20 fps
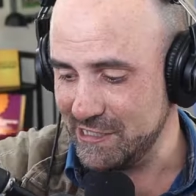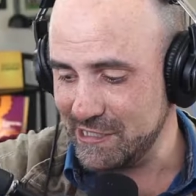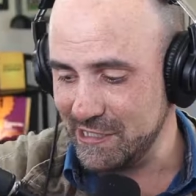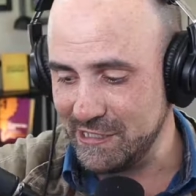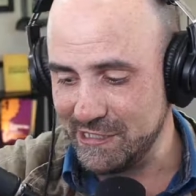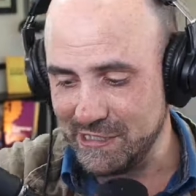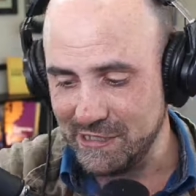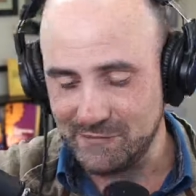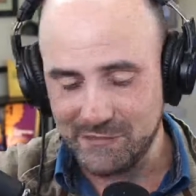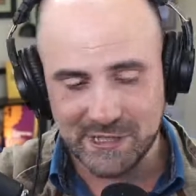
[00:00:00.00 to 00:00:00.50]

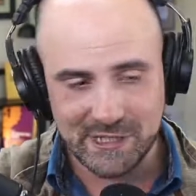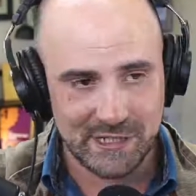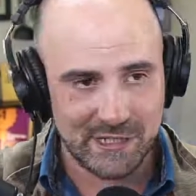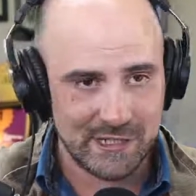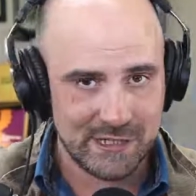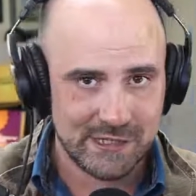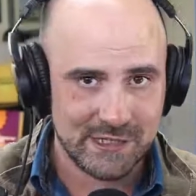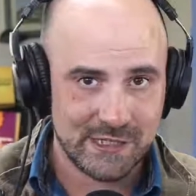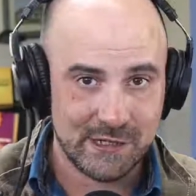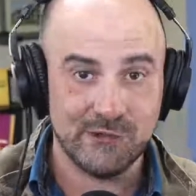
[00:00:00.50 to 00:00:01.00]

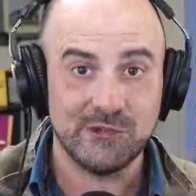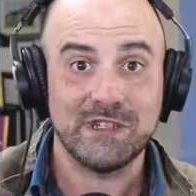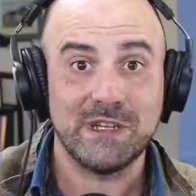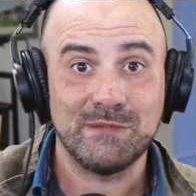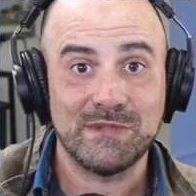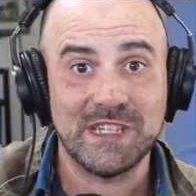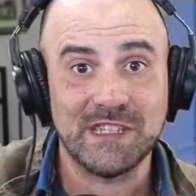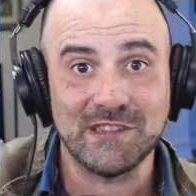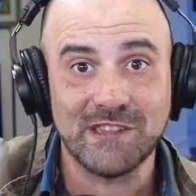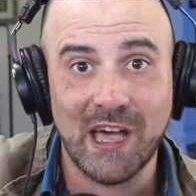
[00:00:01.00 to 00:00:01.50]

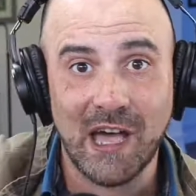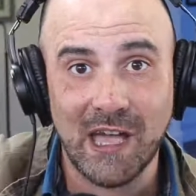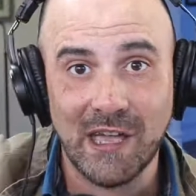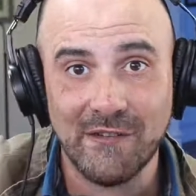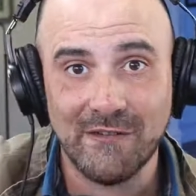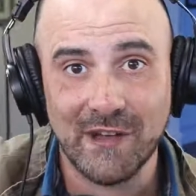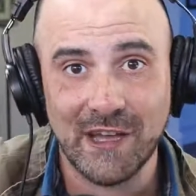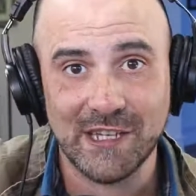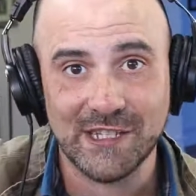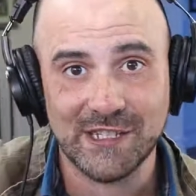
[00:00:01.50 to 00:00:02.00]
Nimdzi
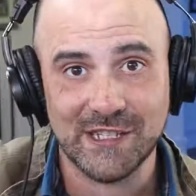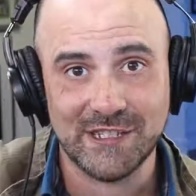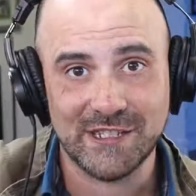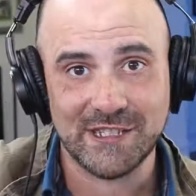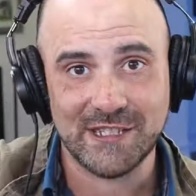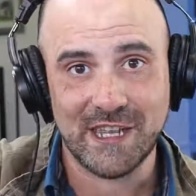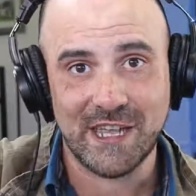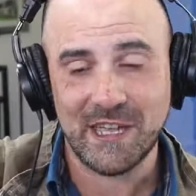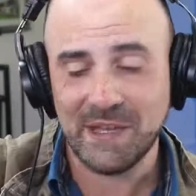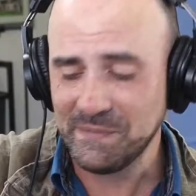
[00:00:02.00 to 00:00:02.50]
Live, I should
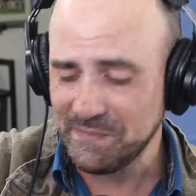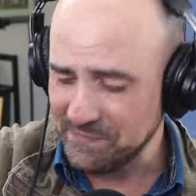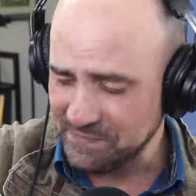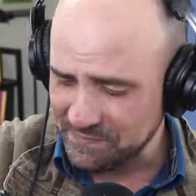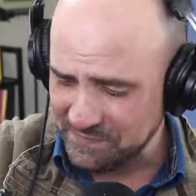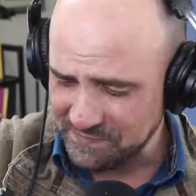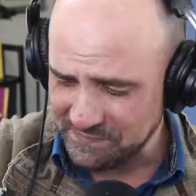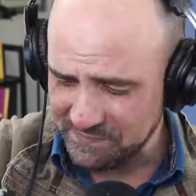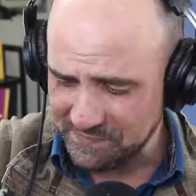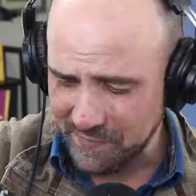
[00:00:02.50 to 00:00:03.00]
say.
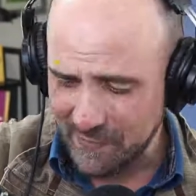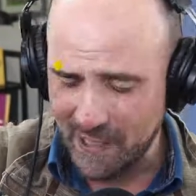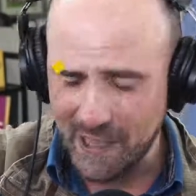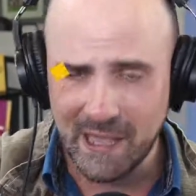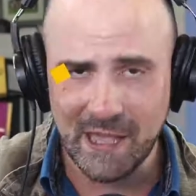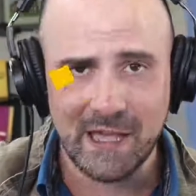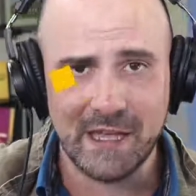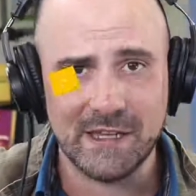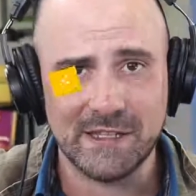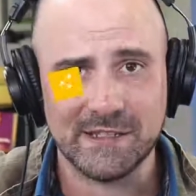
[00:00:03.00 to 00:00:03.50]

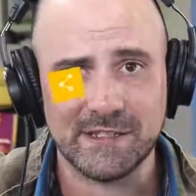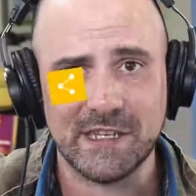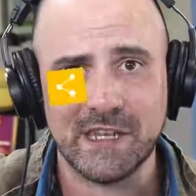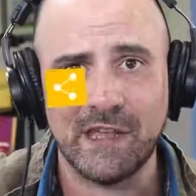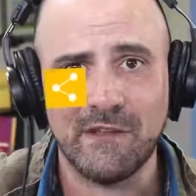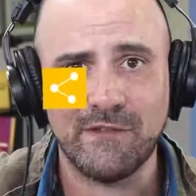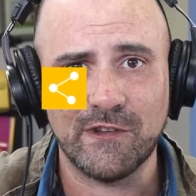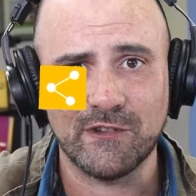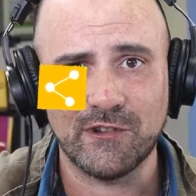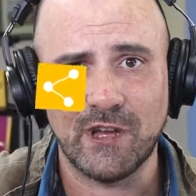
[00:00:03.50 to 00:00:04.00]
And
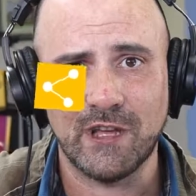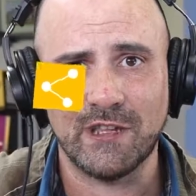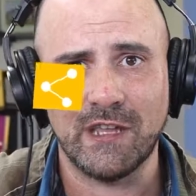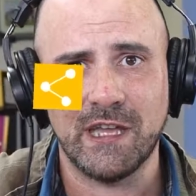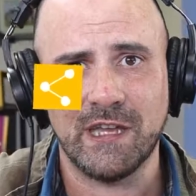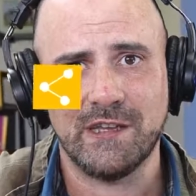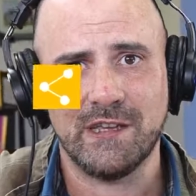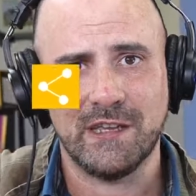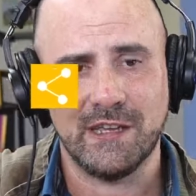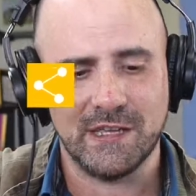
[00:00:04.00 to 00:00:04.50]
if you're not
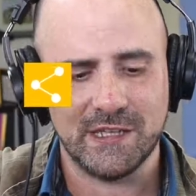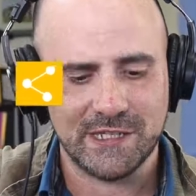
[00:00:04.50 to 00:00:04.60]
liking and